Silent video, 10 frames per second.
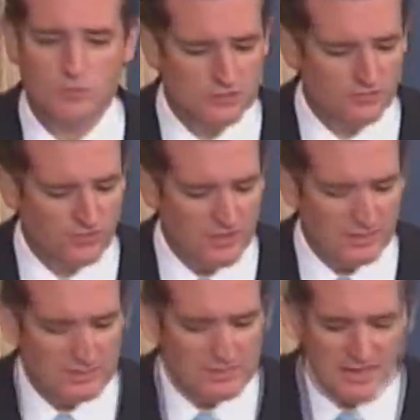not with a
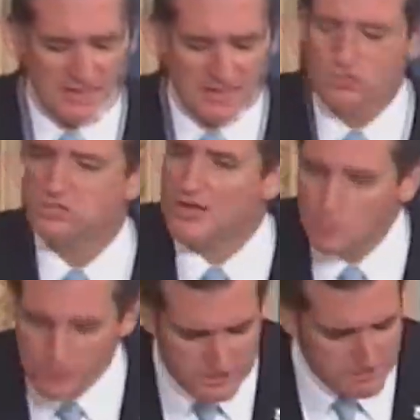fox. In a house,
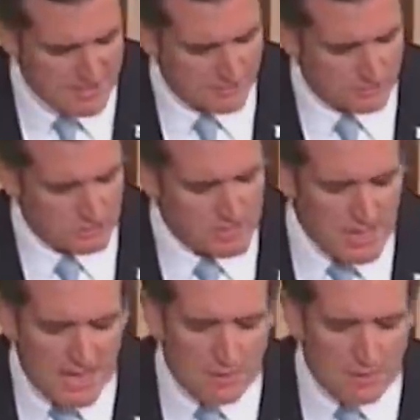not with a mouse.